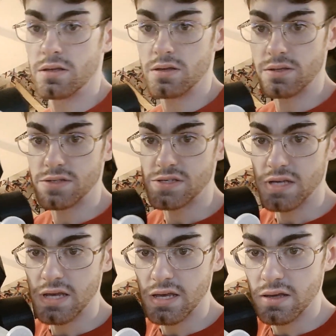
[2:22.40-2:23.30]
you can
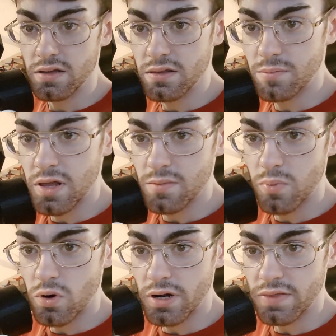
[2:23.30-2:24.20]
see the
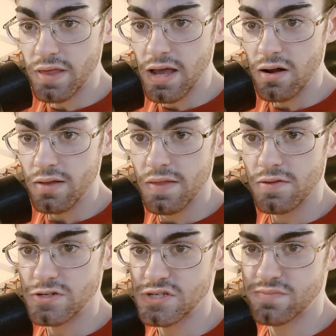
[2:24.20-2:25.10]
motherboard in there, and then
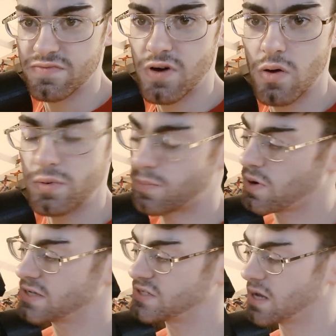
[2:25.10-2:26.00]
there's just some foam to
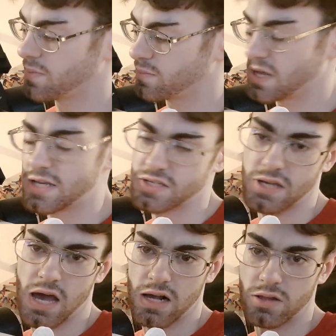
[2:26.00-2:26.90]
press it up in place and
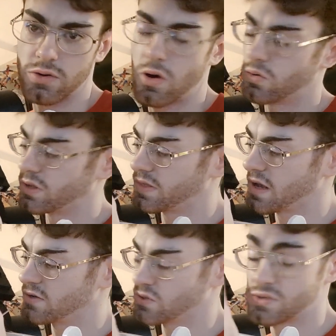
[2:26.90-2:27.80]
hot glue to hold it
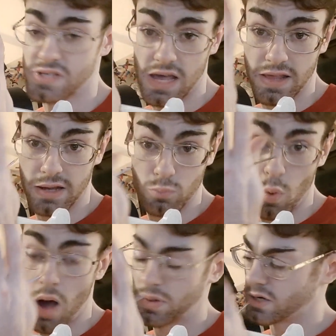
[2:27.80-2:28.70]
there so it's not like
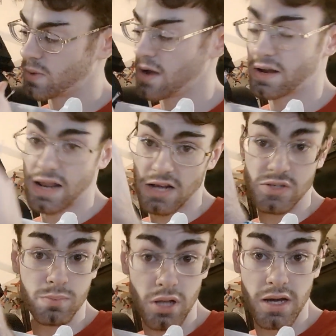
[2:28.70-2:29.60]
wobbling around. I can
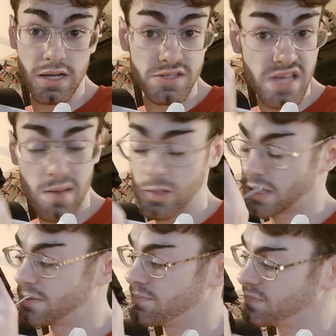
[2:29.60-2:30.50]
actually plug it in stably.